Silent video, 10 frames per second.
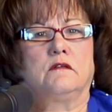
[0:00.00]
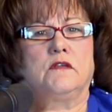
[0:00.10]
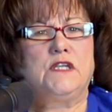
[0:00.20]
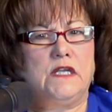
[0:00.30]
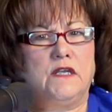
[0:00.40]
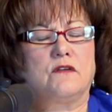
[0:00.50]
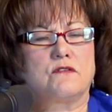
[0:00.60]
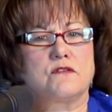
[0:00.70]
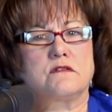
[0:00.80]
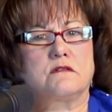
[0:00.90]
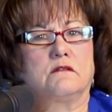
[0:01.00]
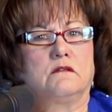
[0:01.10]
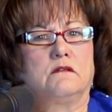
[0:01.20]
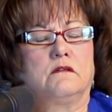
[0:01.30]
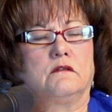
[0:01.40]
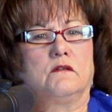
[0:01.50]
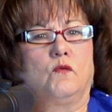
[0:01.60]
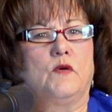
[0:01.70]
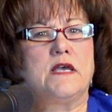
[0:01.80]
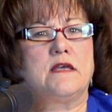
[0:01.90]

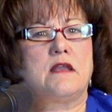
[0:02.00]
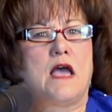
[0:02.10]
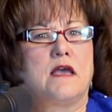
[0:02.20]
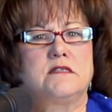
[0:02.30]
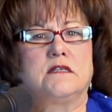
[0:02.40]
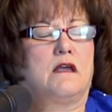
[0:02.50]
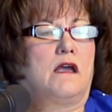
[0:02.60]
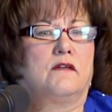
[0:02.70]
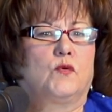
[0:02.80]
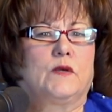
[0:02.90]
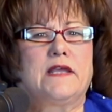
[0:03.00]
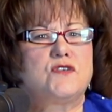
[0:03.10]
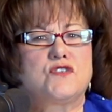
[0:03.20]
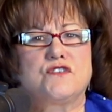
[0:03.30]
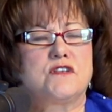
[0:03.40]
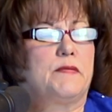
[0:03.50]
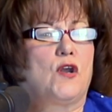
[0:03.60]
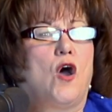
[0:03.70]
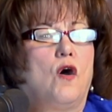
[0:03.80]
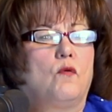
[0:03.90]
when I did not have a relationship at
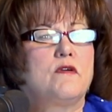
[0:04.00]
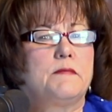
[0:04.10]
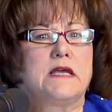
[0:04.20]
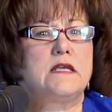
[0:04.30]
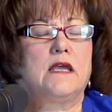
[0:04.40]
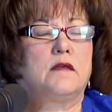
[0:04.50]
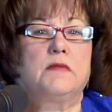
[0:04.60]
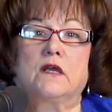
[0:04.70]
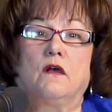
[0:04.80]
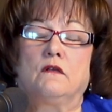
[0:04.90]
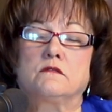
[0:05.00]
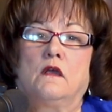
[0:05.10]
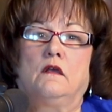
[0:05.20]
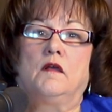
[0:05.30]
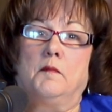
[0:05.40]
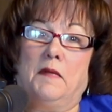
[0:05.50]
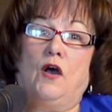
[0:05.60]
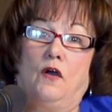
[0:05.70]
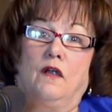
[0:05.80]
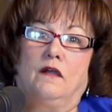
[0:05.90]
all with my dad because my
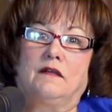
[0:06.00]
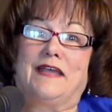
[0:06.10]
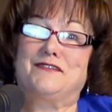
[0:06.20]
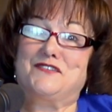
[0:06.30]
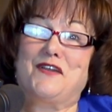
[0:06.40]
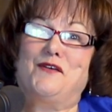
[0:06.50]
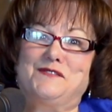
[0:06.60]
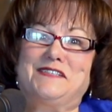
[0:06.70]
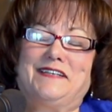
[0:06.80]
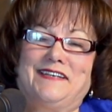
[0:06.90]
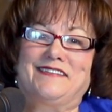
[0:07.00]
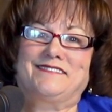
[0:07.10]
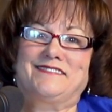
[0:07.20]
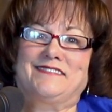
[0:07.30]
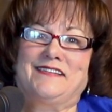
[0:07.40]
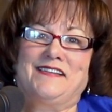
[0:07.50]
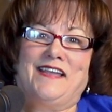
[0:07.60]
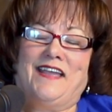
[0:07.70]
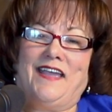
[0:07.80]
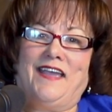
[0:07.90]
heart had stones in it.
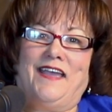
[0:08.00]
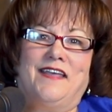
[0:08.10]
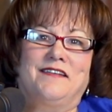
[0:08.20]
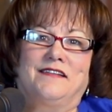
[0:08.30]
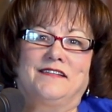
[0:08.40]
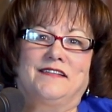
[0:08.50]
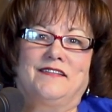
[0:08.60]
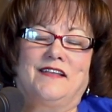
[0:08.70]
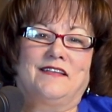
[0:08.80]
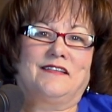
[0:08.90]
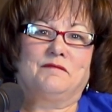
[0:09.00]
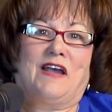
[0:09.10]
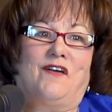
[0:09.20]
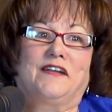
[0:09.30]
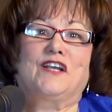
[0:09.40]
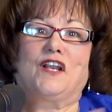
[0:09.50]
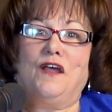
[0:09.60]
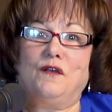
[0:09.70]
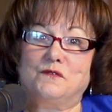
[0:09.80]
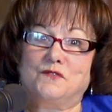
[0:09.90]
And my heart had
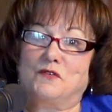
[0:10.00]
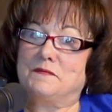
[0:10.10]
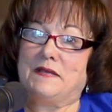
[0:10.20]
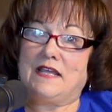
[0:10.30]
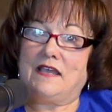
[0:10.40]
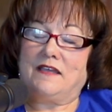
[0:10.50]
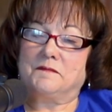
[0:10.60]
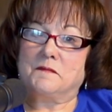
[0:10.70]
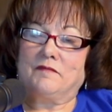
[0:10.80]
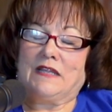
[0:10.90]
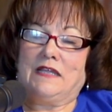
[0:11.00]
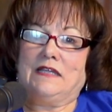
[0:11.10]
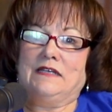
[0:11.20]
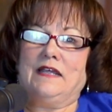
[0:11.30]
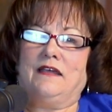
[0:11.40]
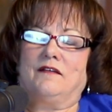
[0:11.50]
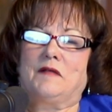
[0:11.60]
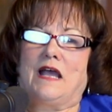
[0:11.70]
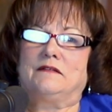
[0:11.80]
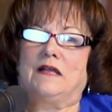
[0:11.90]
closed towards my dad.
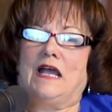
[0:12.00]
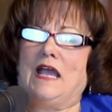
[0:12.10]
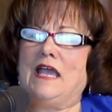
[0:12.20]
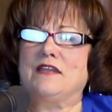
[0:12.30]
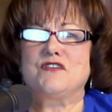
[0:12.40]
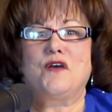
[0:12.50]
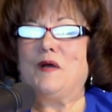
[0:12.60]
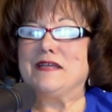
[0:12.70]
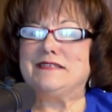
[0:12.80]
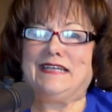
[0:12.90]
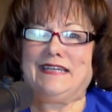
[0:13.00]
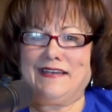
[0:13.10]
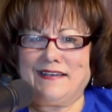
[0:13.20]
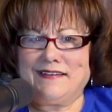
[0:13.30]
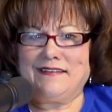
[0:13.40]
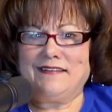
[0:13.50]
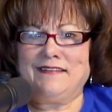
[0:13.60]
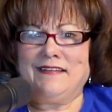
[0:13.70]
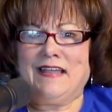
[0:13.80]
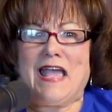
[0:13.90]
Now, I had no idea
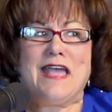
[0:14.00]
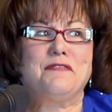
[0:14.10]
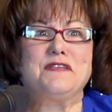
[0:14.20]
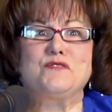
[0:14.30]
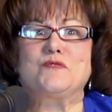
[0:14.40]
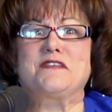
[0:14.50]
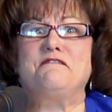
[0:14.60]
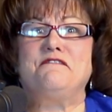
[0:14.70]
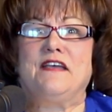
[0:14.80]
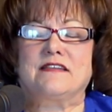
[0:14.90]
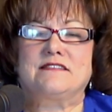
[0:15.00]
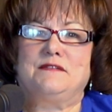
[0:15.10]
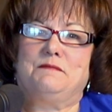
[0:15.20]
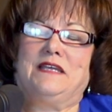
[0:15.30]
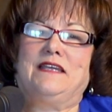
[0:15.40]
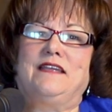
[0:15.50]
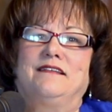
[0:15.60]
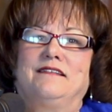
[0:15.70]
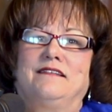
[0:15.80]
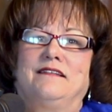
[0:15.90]
how this was affecting me